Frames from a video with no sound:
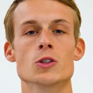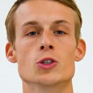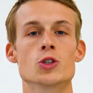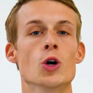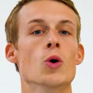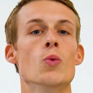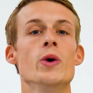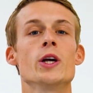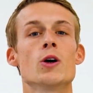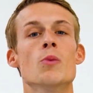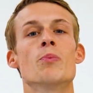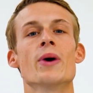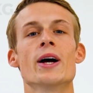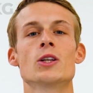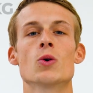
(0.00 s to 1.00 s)
So we
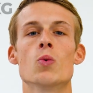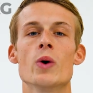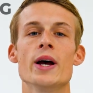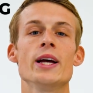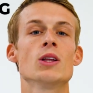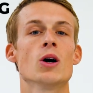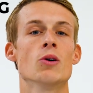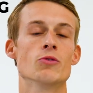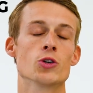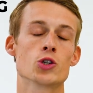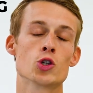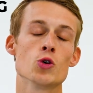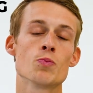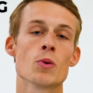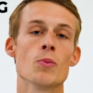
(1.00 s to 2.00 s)
compared the weight of the
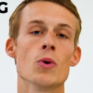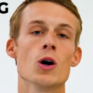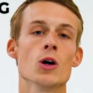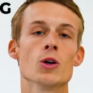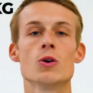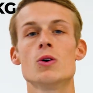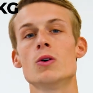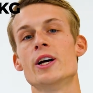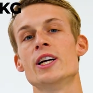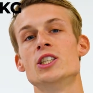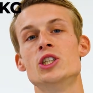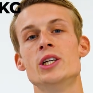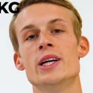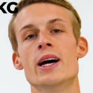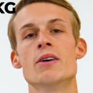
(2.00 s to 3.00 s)
Supermodel
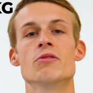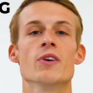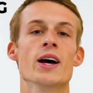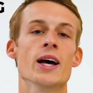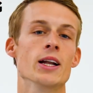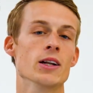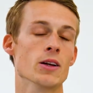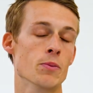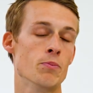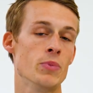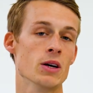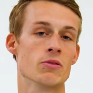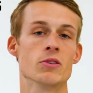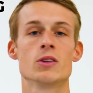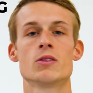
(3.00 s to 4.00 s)
HTF and the
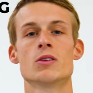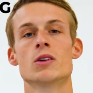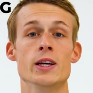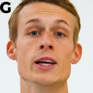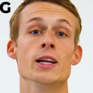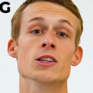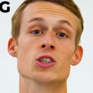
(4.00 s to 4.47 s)
Pivot in